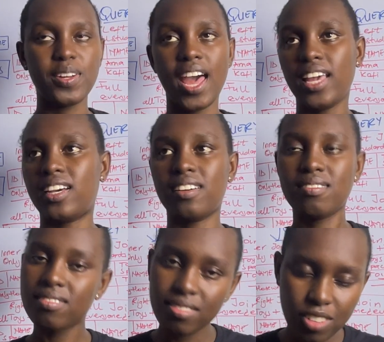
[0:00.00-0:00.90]
Like,
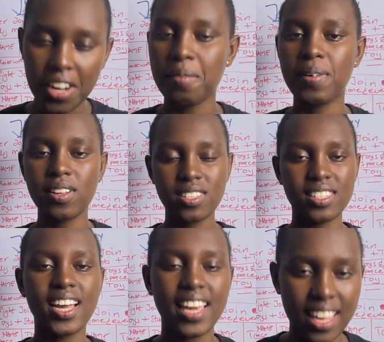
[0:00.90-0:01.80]
talk about it
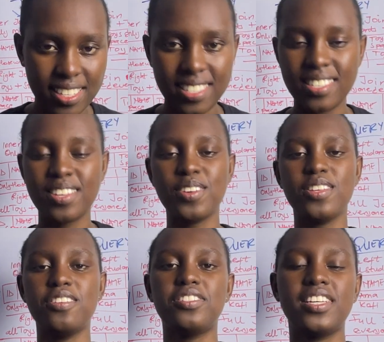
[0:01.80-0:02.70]
that yes,
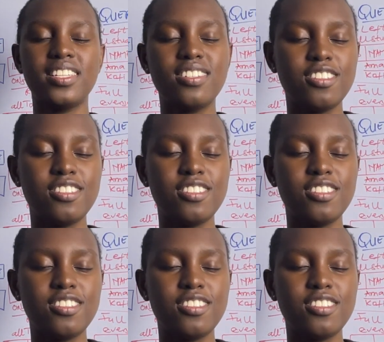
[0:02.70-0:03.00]
you did.